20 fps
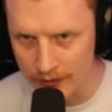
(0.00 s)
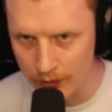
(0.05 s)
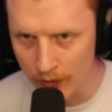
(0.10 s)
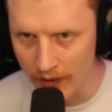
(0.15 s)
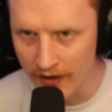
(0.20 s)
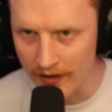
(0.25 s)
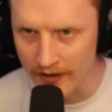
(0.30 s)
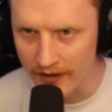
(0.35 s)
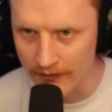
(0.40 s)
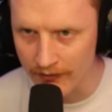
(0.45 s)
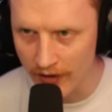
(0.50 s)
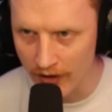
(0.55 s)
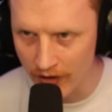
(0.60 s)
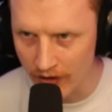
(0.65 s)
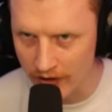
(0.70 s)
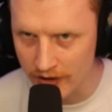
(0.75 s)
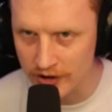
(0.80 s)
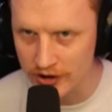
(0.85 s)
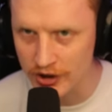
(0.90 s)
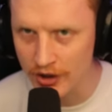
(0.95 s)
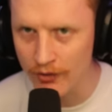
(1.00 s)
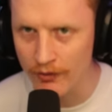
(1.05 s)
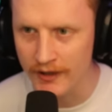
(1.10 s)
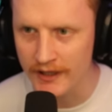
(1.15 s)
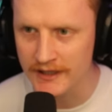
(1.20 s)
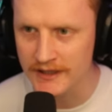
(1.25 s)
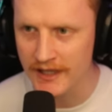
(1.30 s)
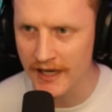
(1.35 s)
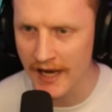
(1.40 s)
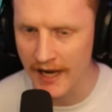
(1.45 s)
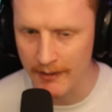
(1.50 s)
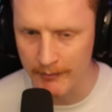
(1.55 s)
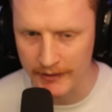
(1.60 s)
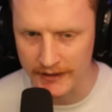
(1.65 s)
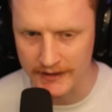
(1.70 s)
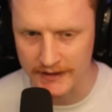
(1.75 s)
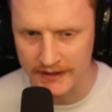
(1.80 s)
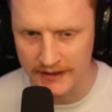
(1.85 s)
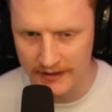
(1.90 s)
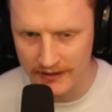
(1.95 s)
one of our luxurious
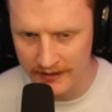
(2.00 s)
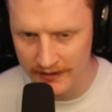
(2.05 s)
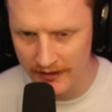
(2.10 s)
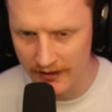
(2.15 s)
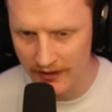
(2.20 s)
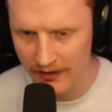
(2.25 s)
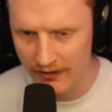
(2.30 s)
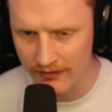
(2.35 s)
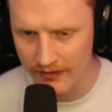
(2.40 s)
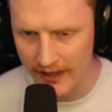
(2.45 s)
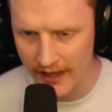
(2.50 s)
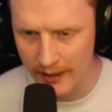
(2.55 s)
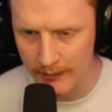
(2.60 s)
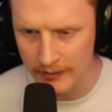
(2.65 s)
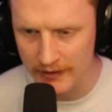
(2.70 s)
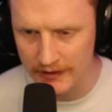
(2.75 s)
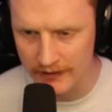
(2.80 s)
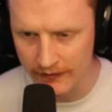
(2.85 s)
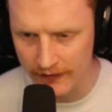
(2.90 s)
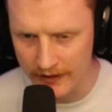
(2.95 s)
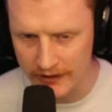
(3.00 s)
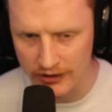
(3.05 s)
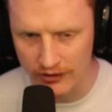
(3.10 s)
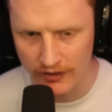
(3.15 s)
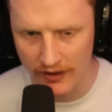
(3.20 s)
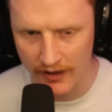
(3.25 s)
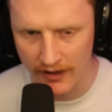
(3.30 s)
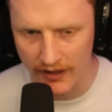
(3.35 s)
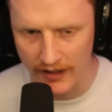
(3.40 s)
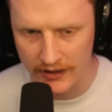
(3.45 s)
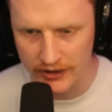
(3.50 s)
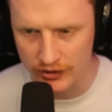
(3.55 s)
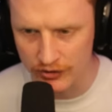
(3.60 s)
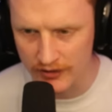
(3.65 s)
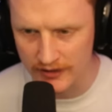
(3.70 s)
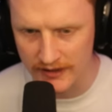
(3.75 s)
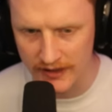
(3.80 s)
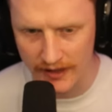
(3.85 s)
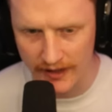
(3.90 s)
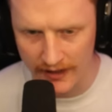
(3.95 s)
cabins. All cabins feature
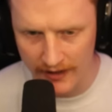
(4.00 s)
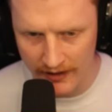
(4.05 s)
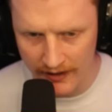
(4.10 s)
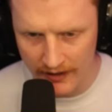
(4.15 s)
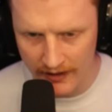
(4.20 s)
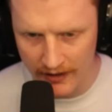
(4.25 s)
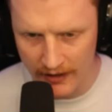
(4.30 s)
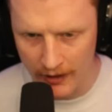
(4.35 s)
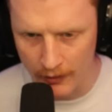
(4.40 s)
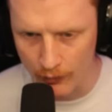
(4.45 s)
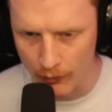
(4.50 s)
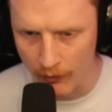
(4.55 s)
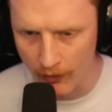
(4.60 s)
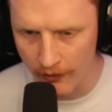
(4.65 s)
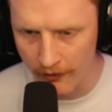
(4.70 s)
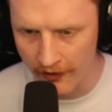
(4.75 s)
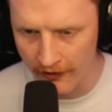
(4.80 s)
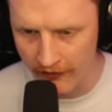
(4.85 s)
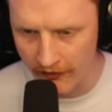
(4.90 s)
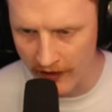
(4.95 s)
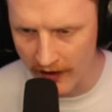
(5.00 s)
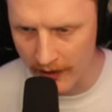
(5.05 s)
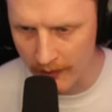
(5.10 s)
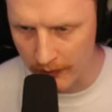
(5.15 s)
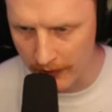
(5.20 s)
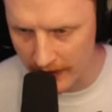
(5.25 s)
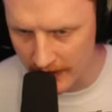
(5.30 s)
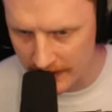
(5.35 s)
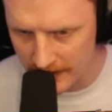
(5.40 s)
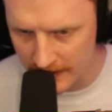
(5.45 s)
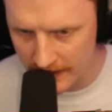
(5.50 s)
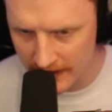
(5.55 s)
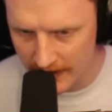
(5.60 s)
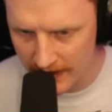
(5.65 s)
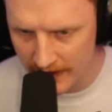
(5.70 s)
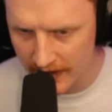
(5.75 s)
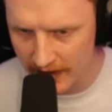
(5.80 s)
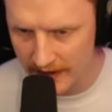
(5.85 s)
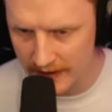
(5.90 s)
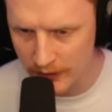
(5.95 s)
electricity, a roaring fireplace, and
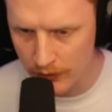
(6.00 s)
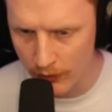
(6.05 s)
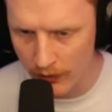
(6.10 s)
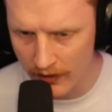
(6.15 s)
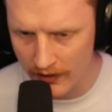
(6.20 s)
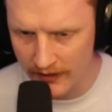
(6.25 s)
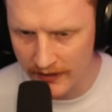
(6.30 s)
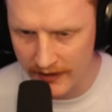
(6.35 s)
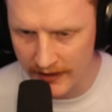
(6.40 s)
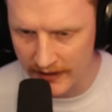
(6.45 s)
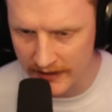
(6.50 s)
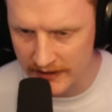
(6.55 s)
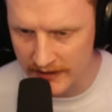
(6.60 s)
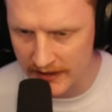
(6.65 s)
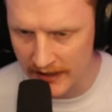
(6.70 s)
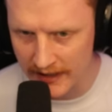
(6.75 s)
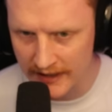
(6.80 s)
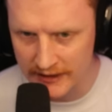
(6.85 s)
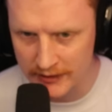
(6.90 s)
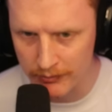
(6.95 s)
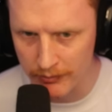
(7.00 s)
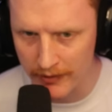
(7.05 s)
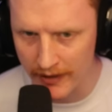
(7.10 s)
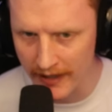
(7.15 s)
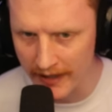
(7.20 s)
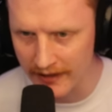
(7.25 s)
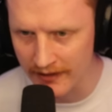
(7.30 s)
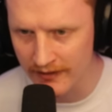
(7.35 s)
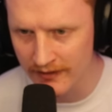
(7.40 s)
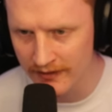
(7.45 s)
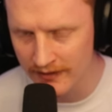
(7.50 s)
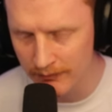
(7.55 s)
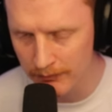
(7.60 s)
at least one king-size bed. I